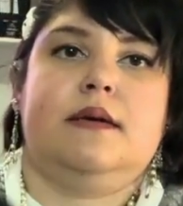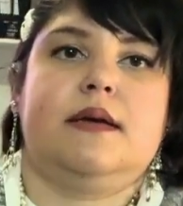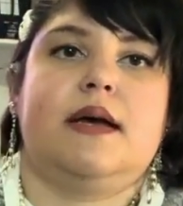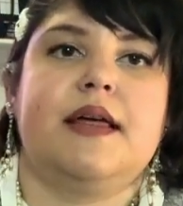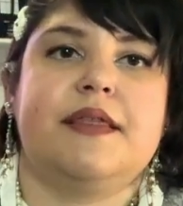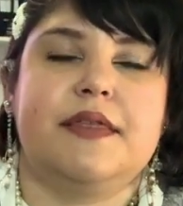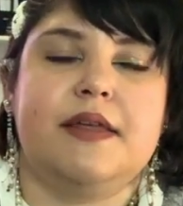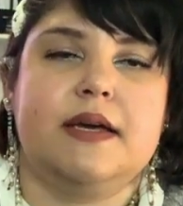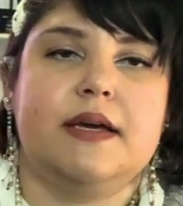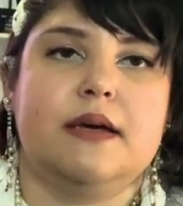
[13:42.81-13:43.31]

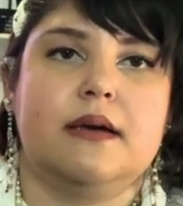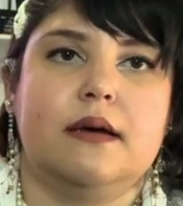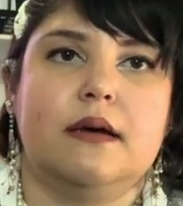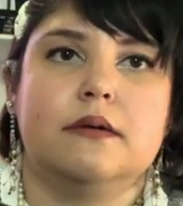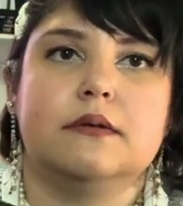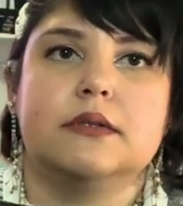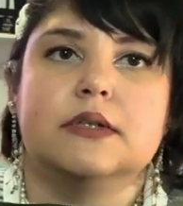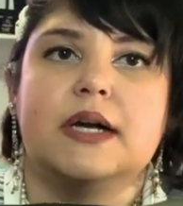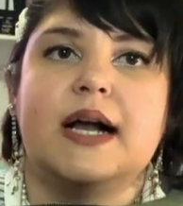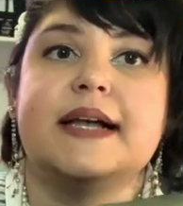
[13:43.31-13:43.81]
I think,
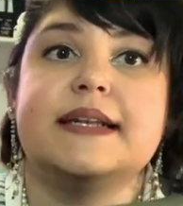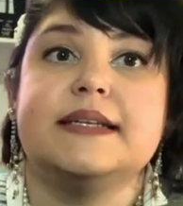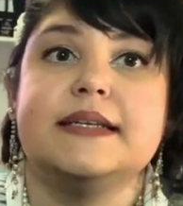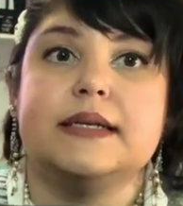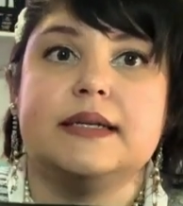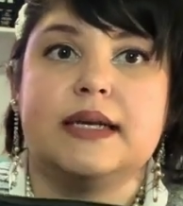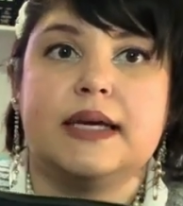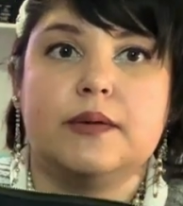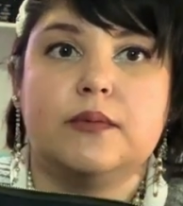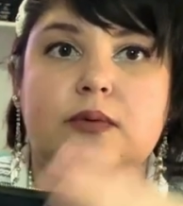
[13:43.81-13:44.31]
or I
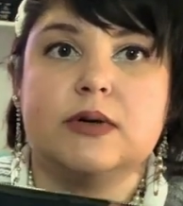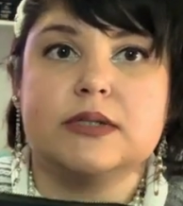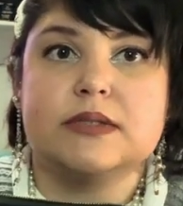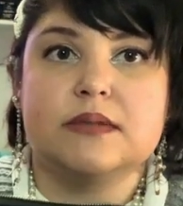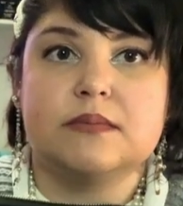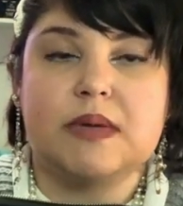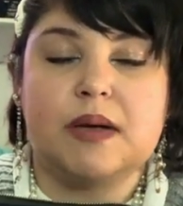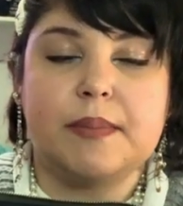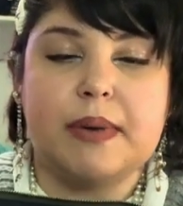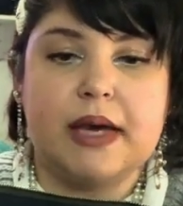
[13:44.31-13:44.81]
did a what's
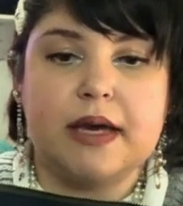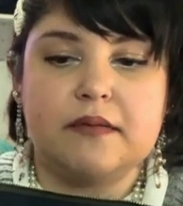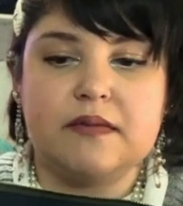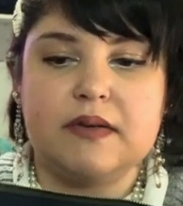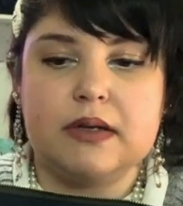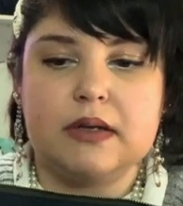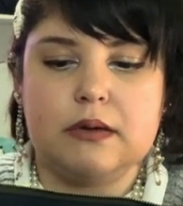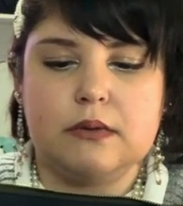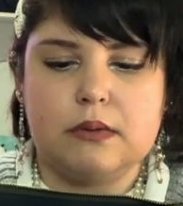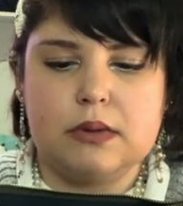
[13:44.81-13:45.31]
in my bag
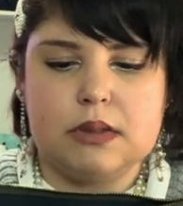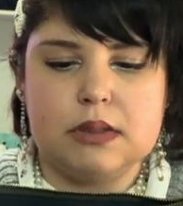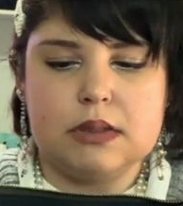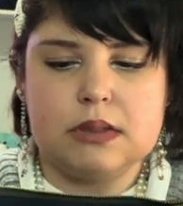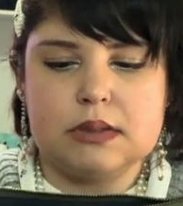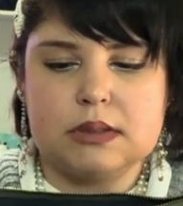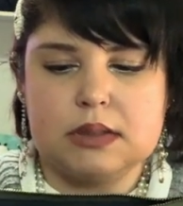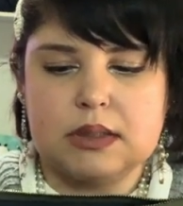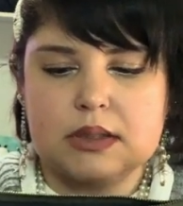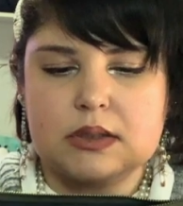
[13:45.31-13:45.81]
video with
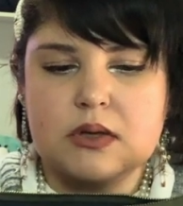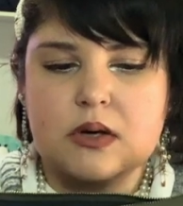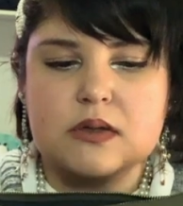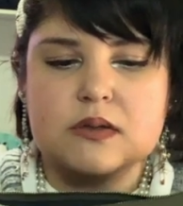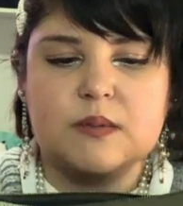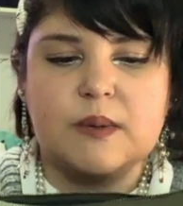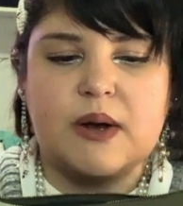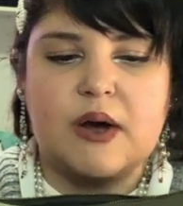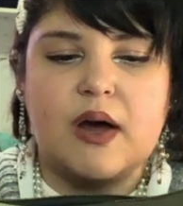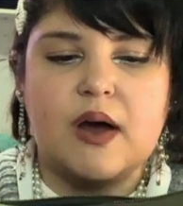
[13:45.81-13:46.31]
this and I talked
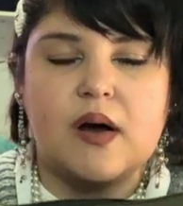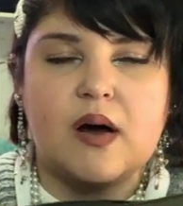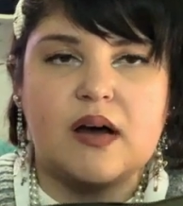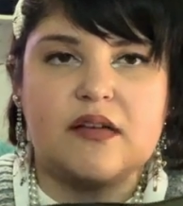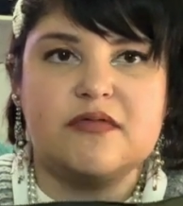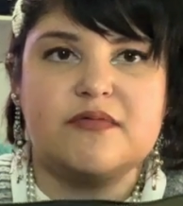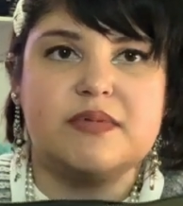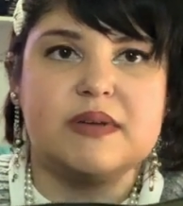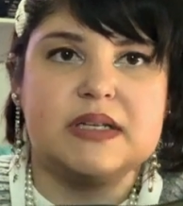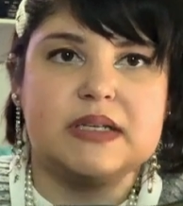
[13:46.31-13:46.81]
about how
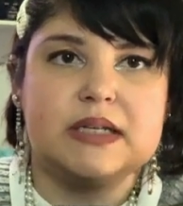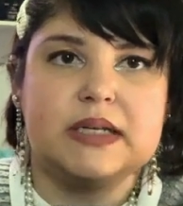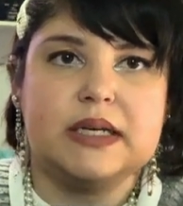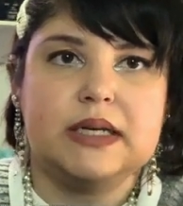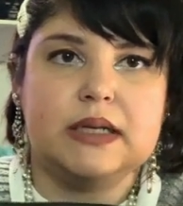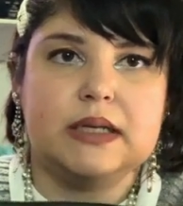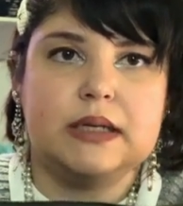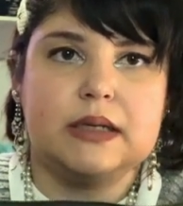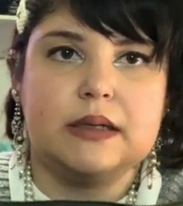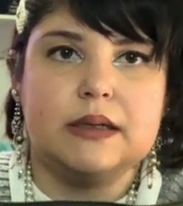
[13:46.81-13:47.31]
I've been
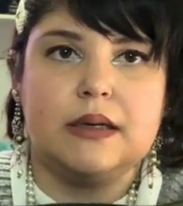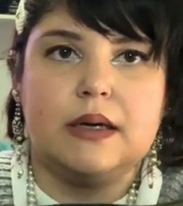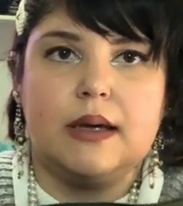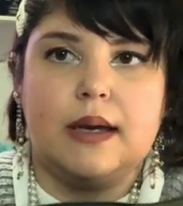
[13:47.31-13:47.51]
needing